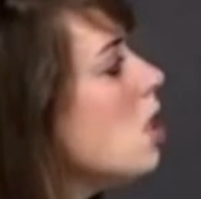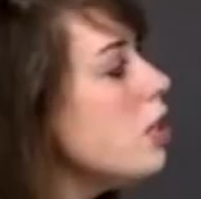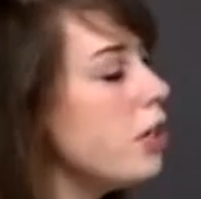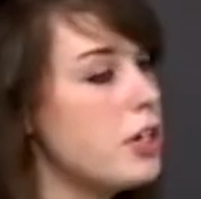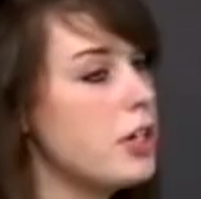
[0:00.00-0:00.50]

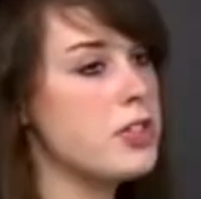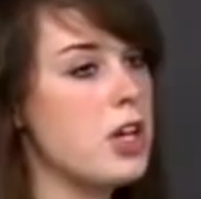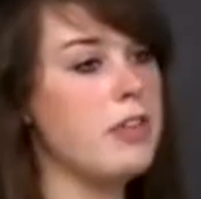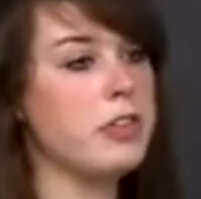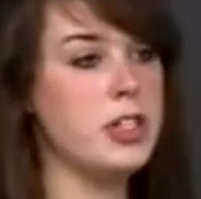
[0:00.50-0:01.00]
You can also
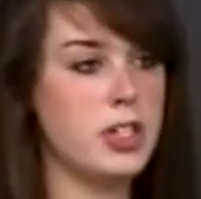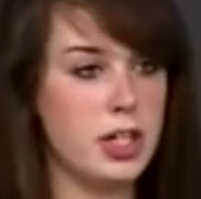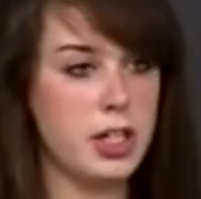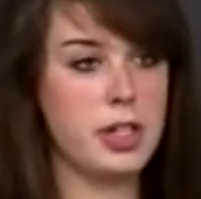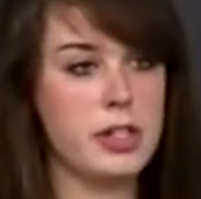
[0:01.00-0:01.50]
have
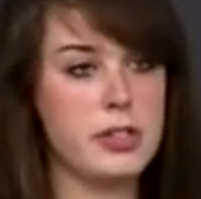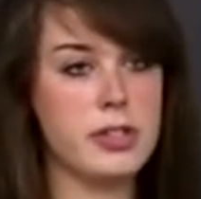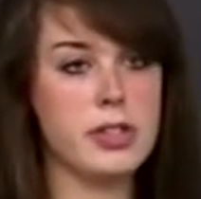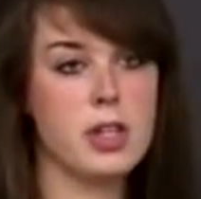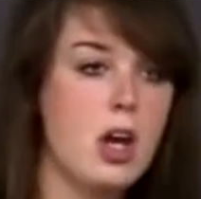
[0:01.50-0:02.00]

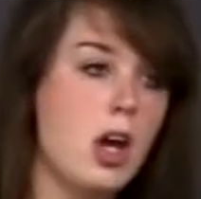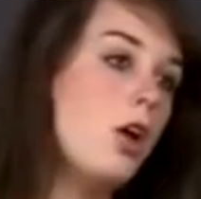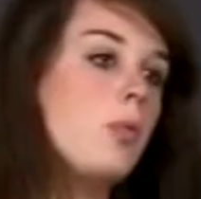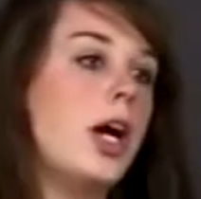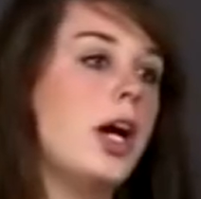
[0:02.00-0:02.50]
continuous
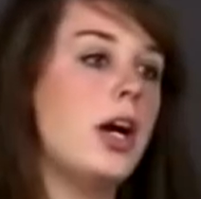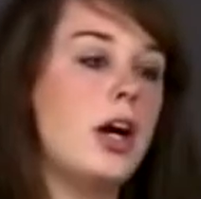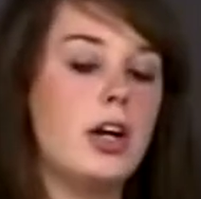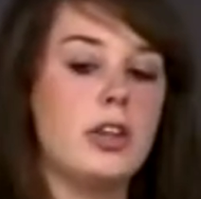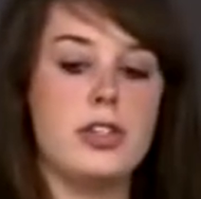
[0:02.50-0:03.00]

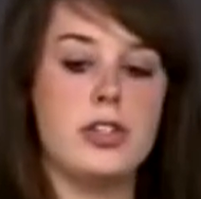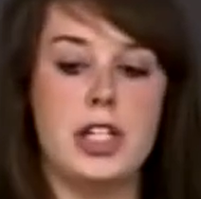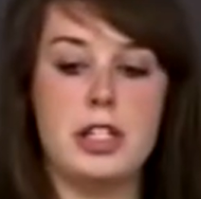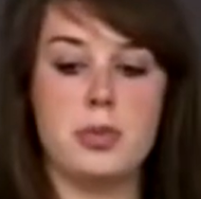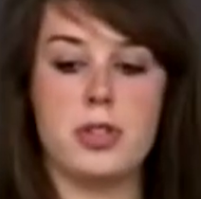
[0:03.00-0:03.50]
where the
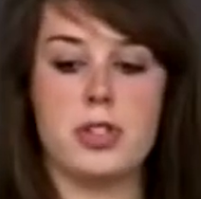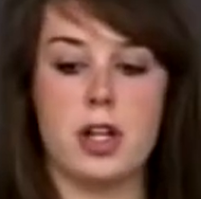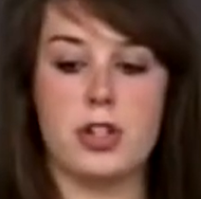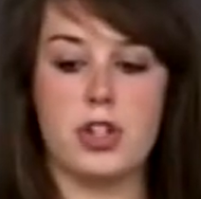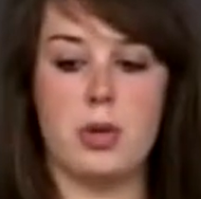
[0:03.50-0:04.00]
seeds would
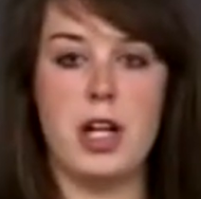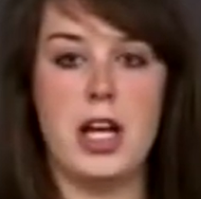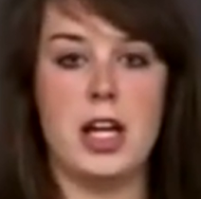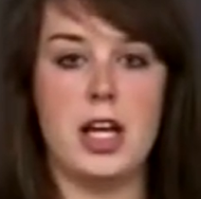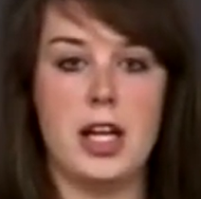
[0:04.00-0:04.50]
start
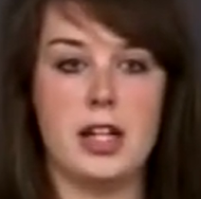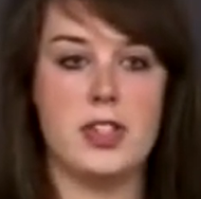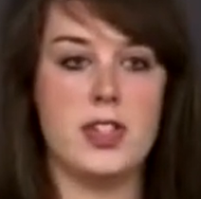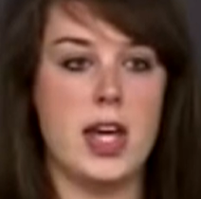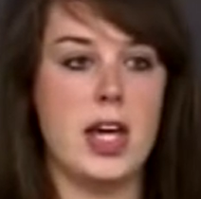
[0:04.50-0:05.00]
germinating,
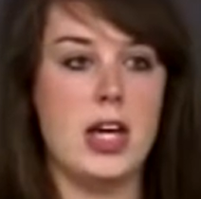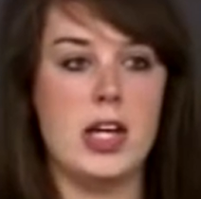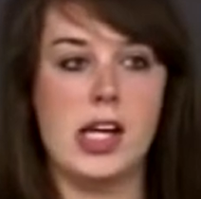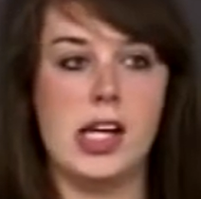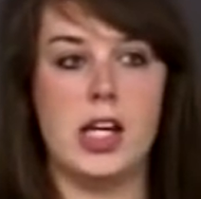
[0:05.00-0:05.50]

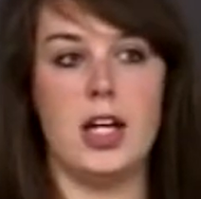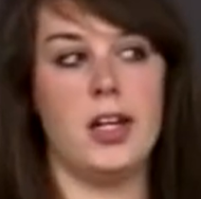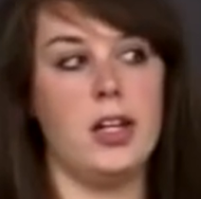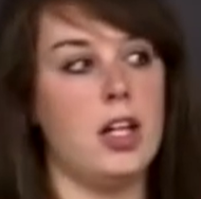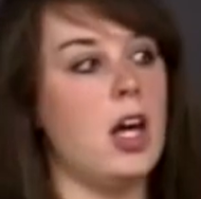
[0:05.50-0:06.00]
say,
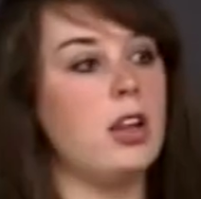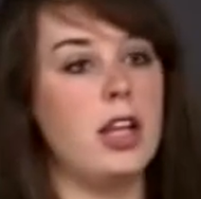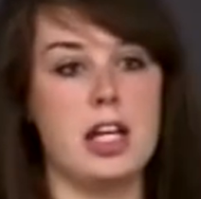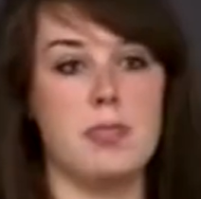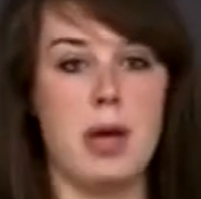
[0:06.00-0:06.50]
in
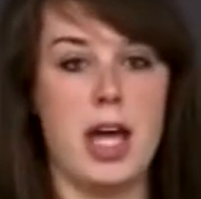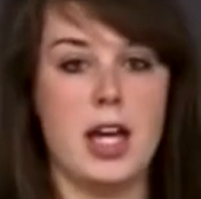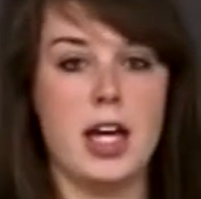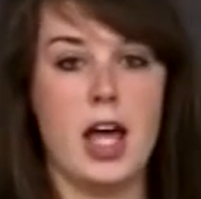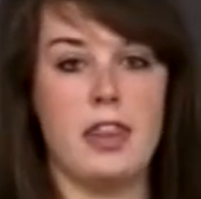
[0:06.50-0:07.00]
late
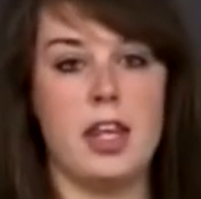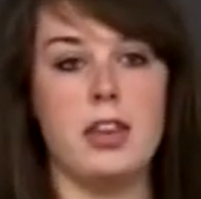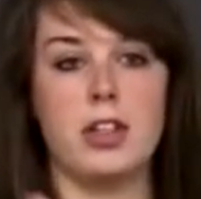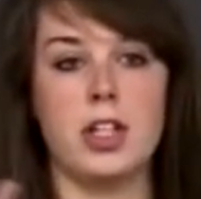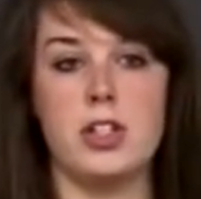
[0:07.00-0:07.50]
May, and
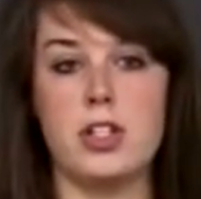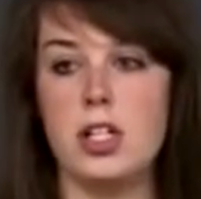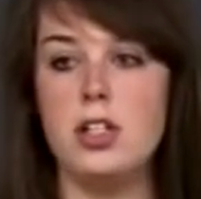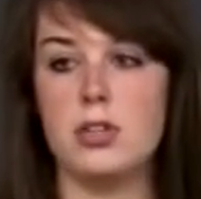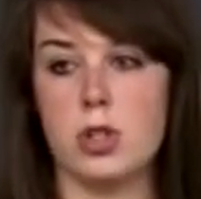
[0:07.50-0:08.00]
then they'll
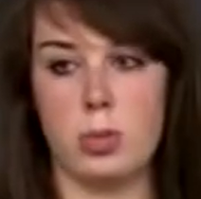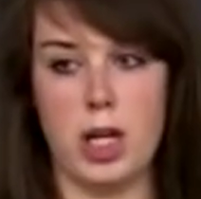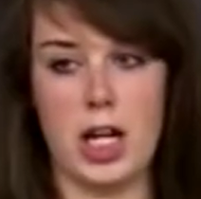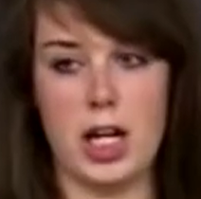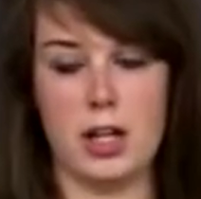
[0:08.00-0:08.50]
continue
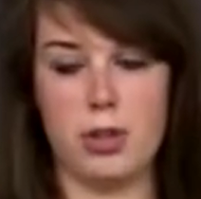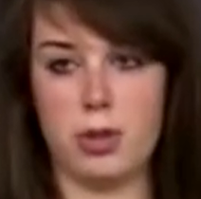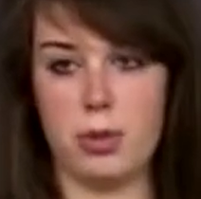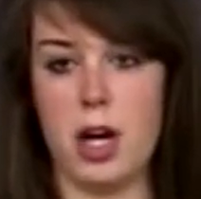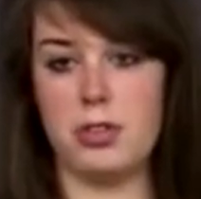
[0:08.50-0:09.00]
germinating
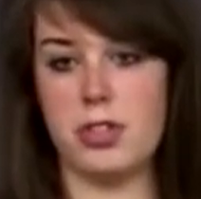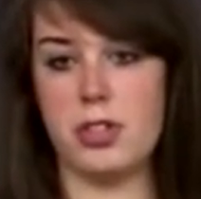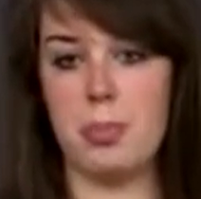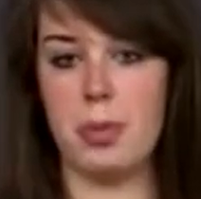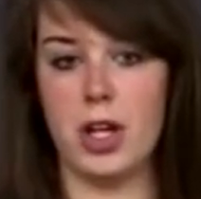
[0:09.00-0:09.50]
throughout the
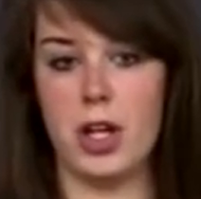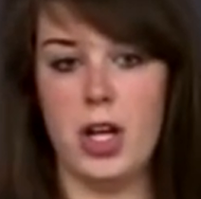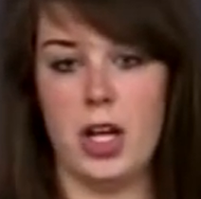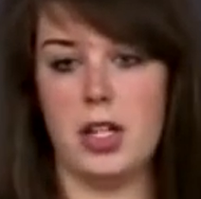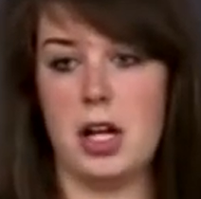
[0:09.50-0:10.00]
summer
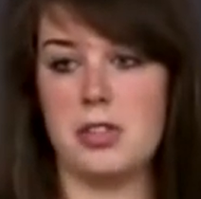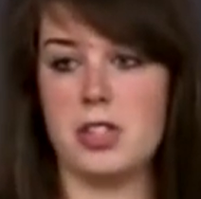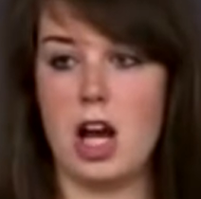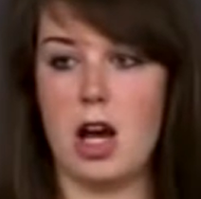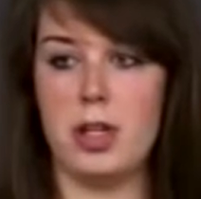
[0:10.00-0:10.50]
and not
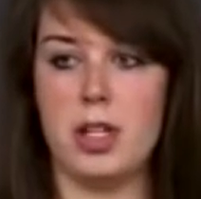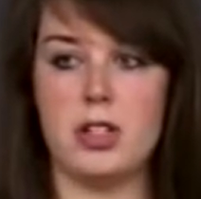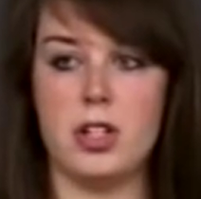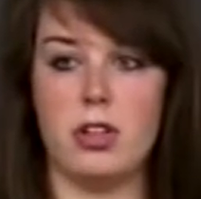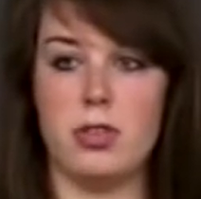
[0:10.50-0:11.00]
stop
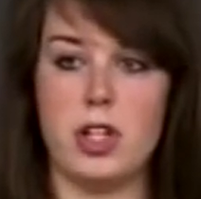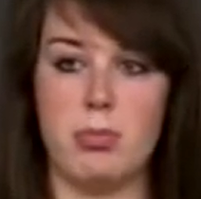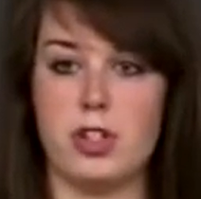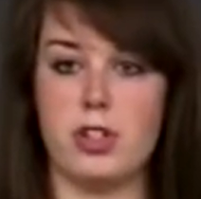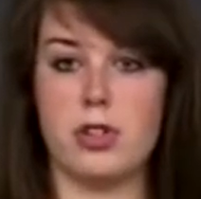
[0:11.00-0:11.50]
until
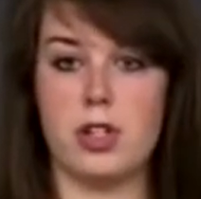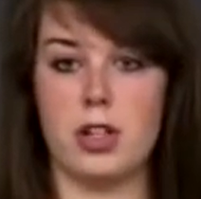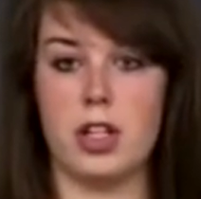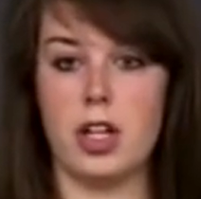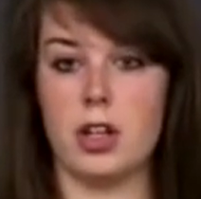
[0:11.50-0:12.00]
temperatures
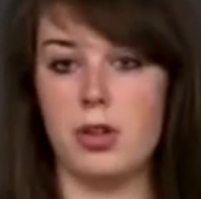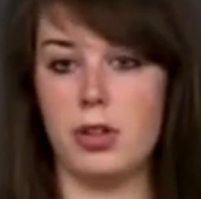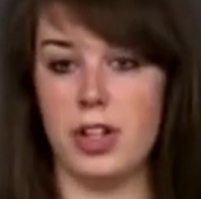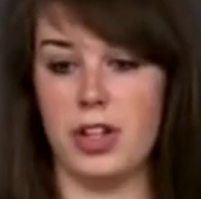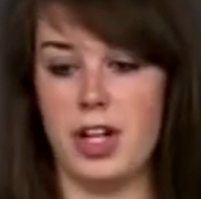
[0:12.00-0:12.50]
start to get
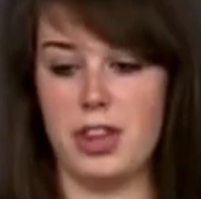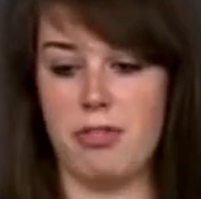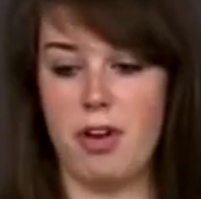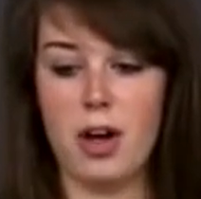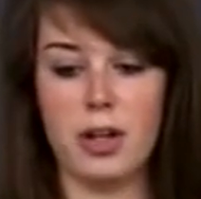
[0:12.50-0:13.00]
colder in the
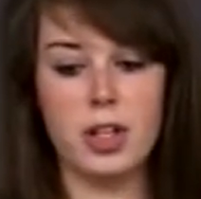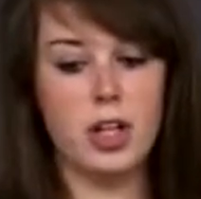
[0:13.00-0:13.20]
fall.